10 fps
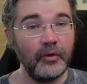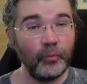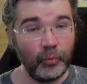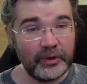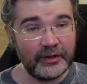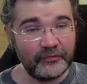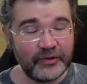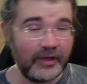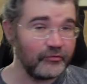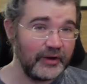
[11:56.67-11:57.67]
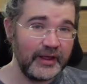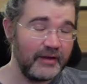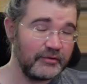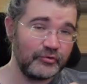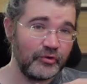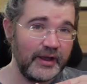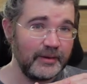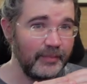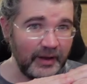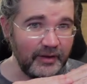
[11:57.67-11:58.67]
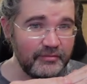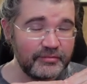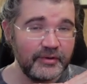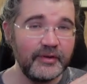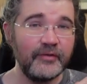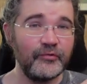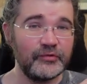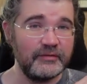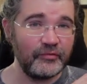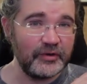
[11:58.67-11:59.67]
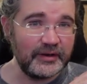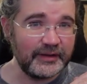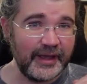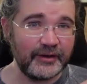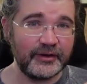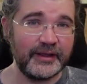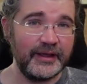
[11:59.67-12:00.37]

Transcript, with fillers: Will Tesla ever trade above Stephenson Indicator